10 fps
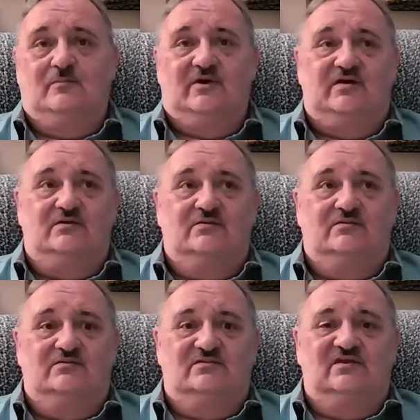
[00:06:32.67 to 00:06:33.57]
but
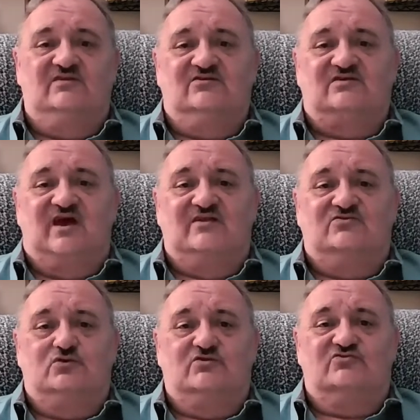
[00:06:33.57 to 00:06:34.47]
they're just kind of
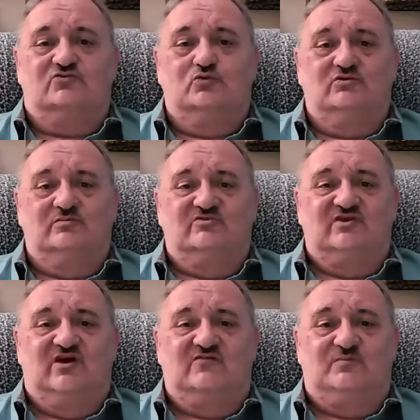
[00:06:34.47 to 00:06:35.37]
sort of screwing
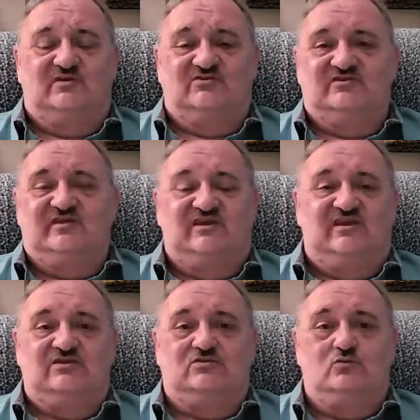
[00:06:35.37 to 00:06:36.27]
themselves because then they
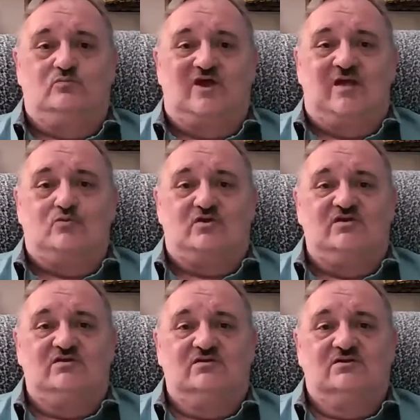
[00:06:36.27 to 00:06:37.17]
can't do bribery